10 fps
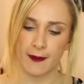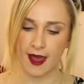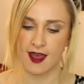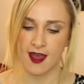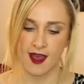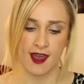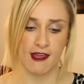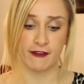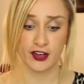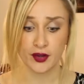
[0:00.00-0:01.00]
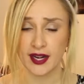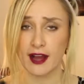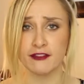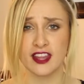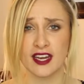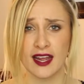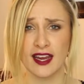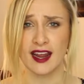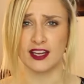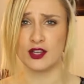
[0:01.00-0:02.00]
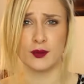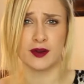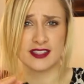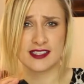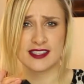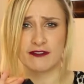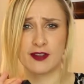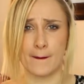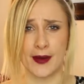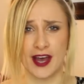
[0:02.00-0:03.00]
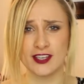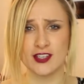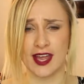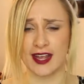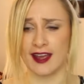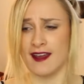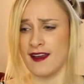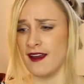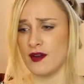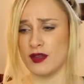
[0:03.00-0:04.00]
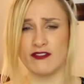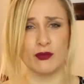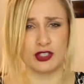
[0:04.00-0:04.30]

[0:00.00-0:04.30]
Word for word: But if you're going out for the night and you don't want this stuff to budge, like even